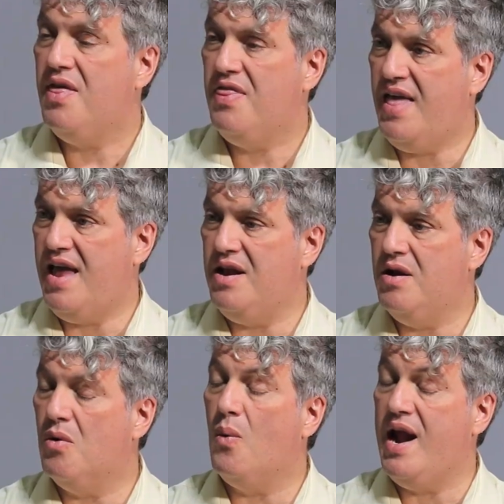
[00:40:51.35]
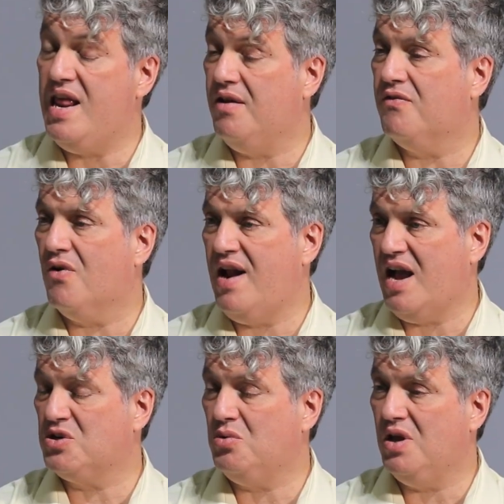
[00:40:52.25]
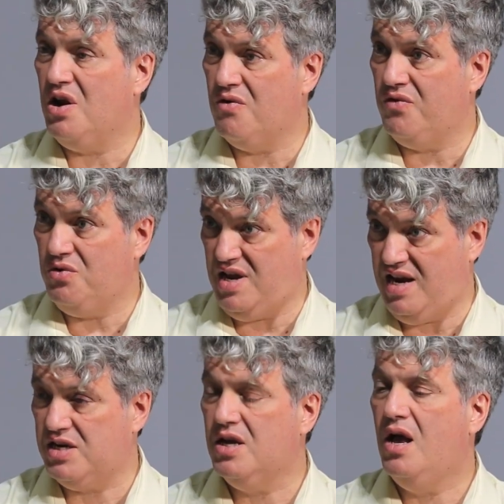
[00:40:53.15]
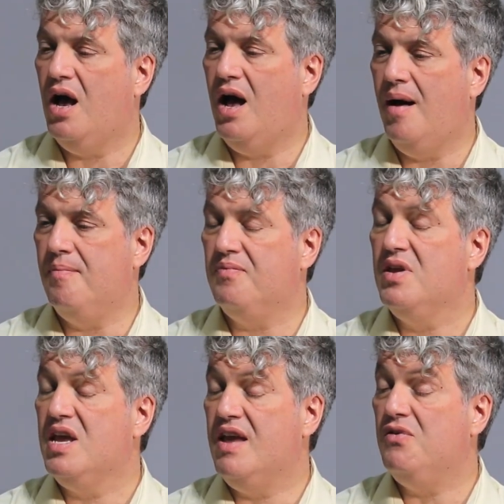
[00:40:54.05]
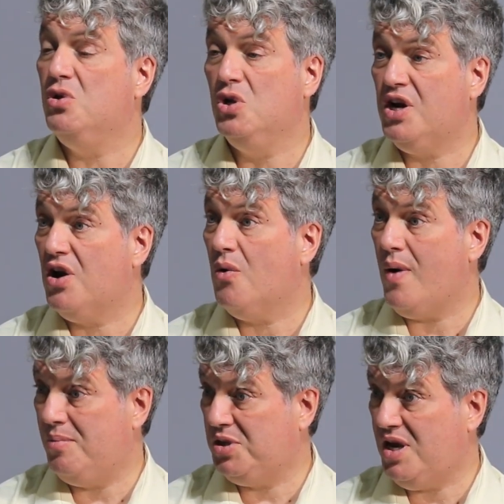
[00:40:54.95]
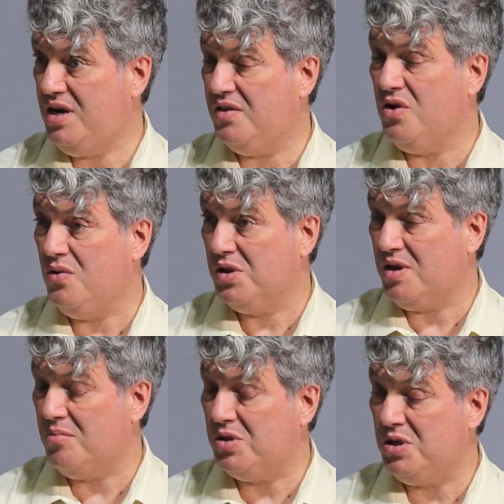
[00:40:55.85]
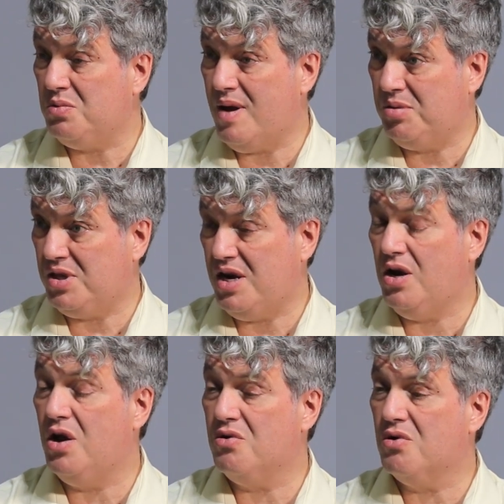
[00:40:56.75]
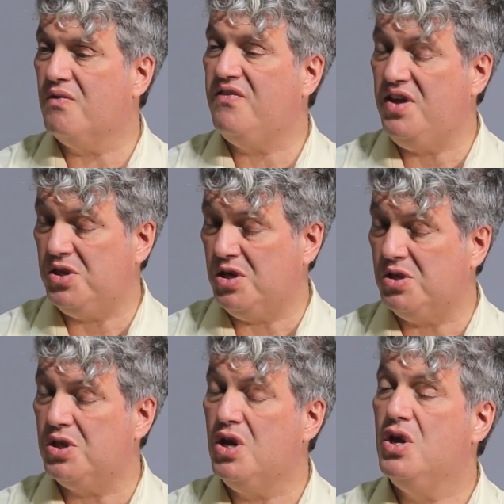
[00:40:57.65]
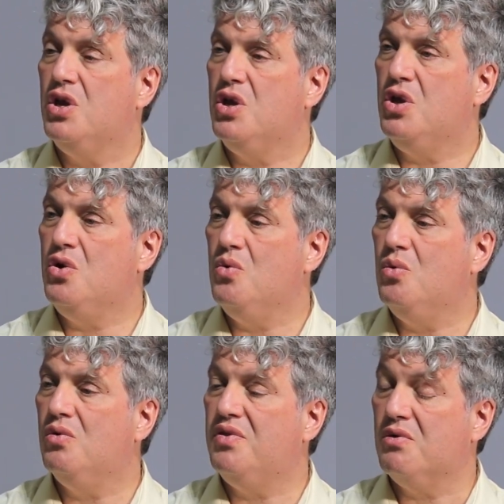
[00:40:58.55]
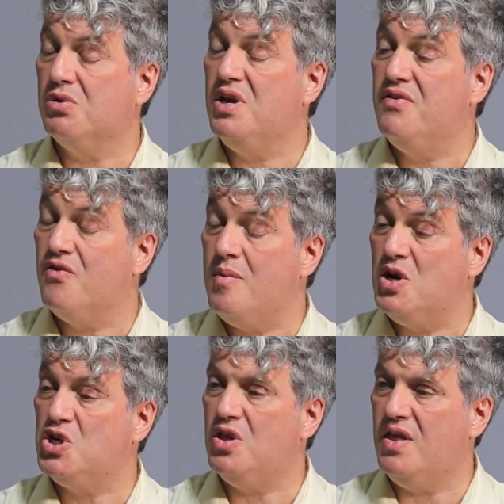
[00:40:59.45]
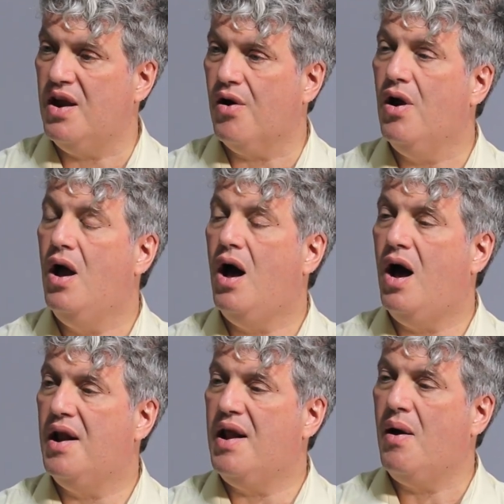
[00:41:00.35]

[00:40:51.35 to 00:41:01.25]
than waiting for an actual interview date. If you look at our website, the U.S. Embassy's website, under visas, there's information there on